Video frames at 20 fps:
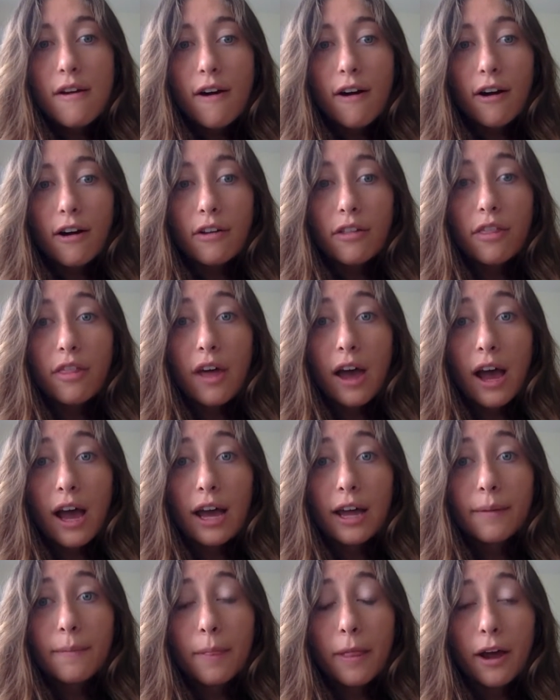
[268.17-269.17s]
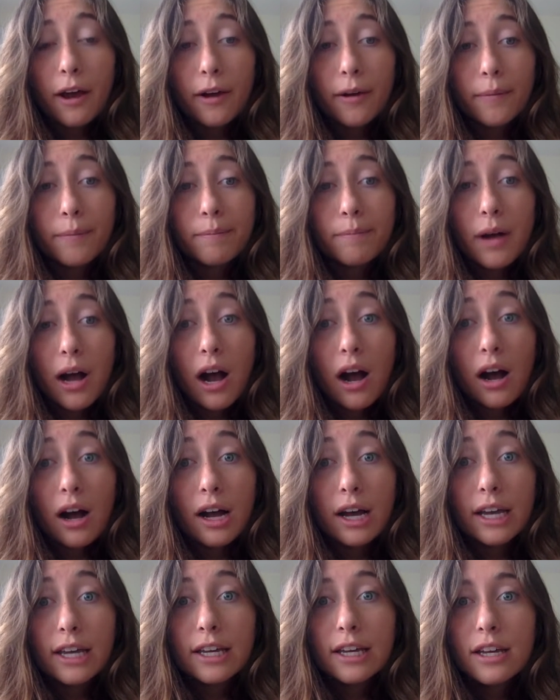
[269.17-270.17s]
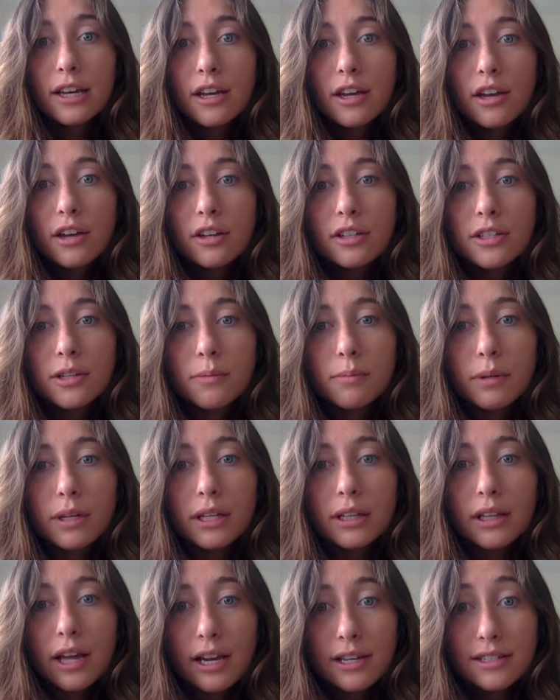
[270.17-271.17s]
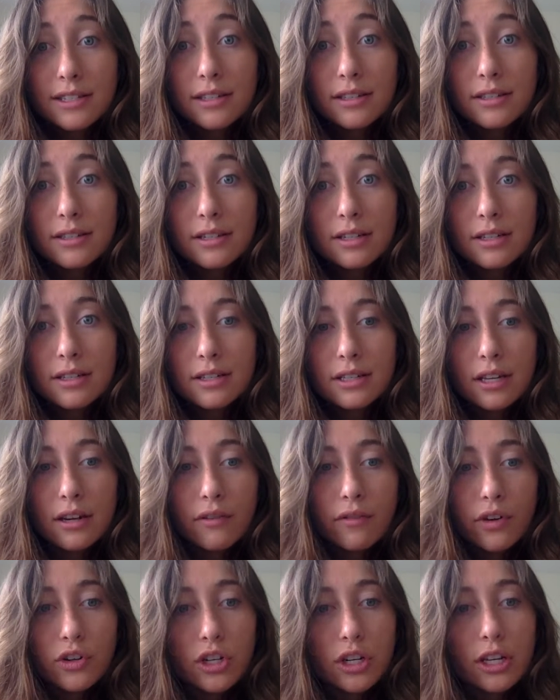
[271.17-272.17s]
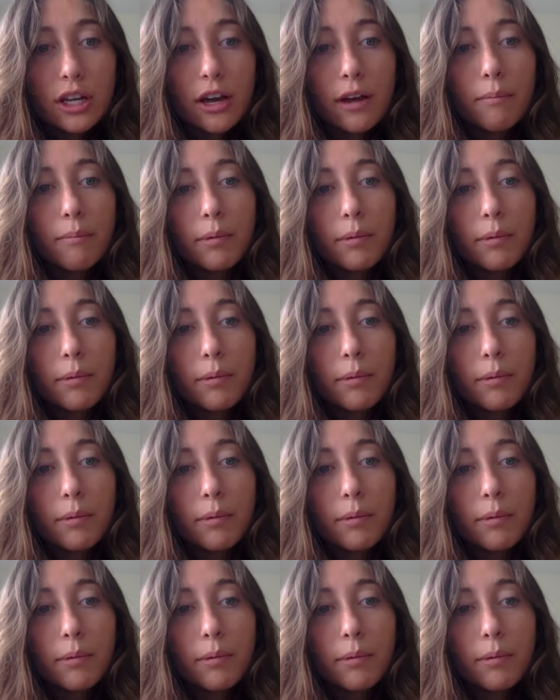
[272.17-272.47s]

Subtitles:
are that high to be licensed in the state of Virginia.